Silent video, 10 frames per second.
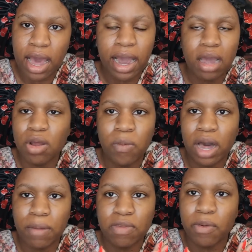I don't know why
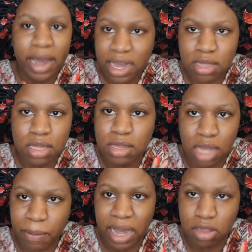I'm so asking this
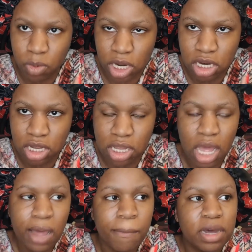dumbass question,
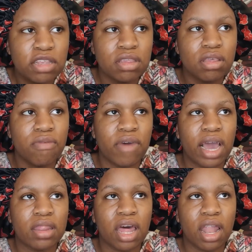but it's just the
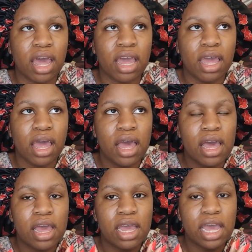fact that, like,
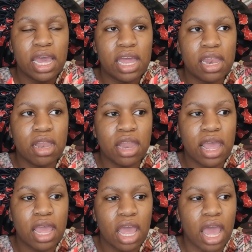in
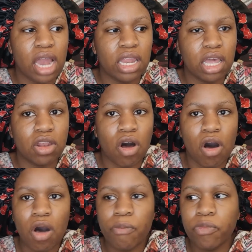any and
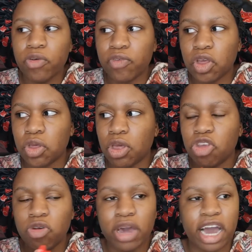all movie,
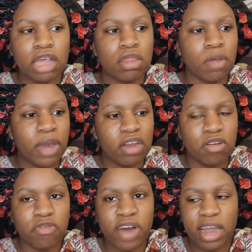you guys still manage to
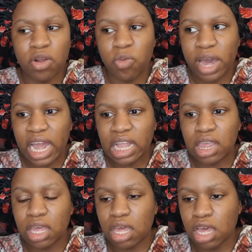find a way
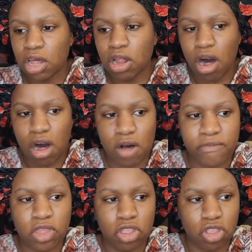to kill
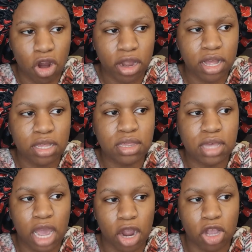off the darkest
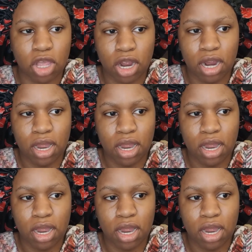character.